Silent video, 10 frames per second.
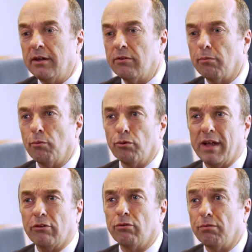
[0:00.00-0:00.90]
some more
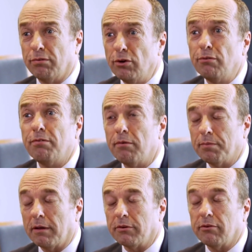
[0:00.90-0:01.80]
natural food
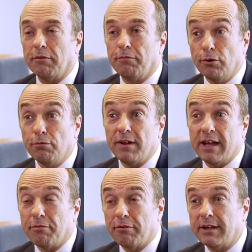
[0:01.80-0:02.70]

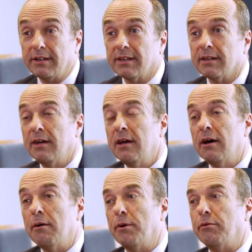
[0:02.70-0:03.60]
flavorings,
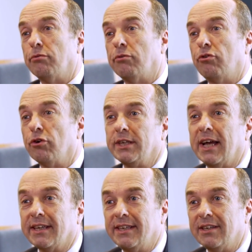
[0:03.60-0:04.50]
whether it's sugar
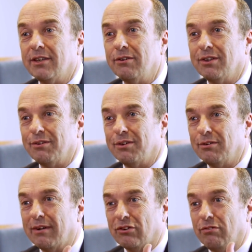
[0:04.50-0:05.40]
taxes
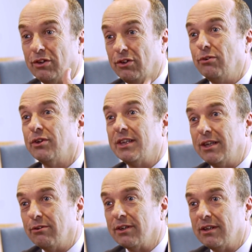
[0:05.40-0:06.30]
to actually reduce the
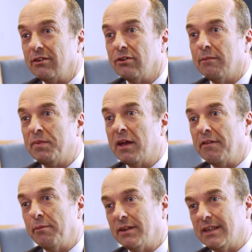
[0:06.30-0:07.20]
usage.
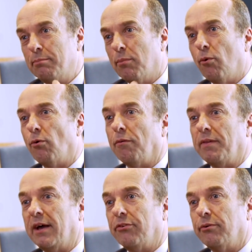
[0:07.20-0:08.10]
I think we're going to see more on
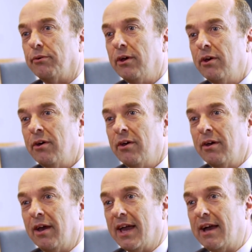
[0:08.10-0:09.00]
that. So
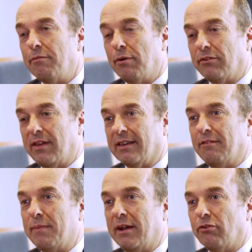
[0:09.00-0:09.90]
again, as an
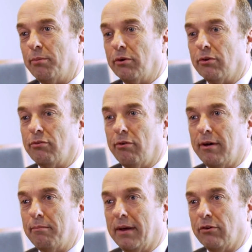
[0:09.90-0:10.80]
active manager, we've got to
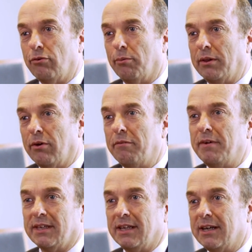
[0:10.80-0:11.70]
try and make sure we're not
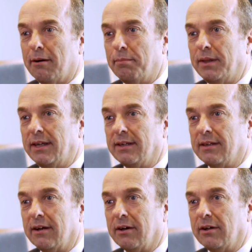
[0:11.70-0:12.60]
investing in companies
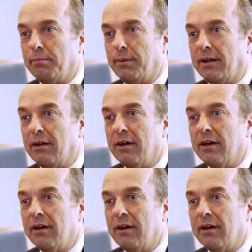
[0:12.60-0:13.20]
that are going to be